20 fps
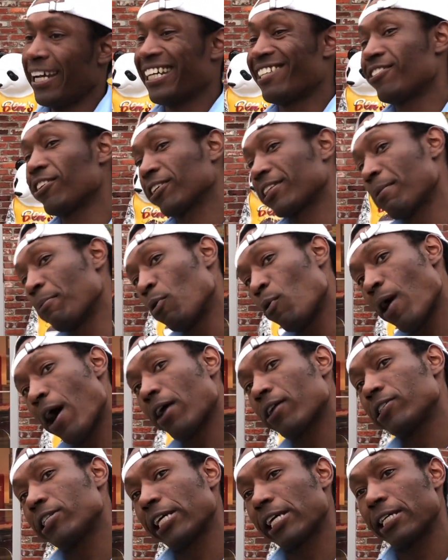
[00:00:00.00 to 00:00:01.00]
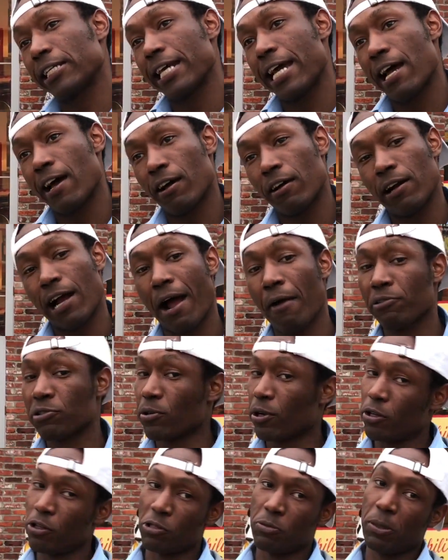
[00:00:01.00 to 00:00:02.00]
It took them a while to take it down. I was
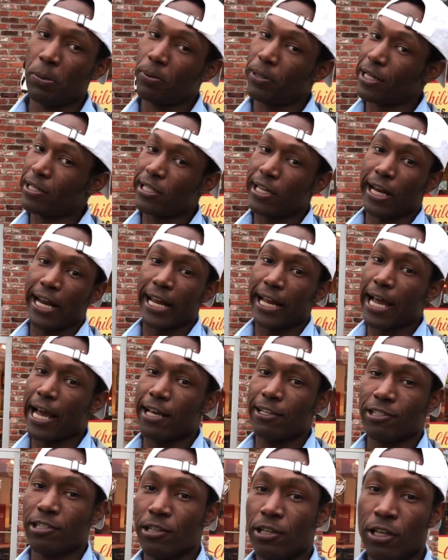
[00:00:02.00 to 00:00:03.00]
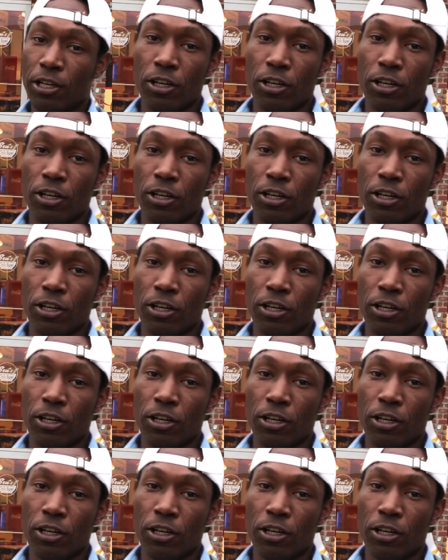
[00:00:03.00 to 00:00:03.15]
one of those people that said, hey guys,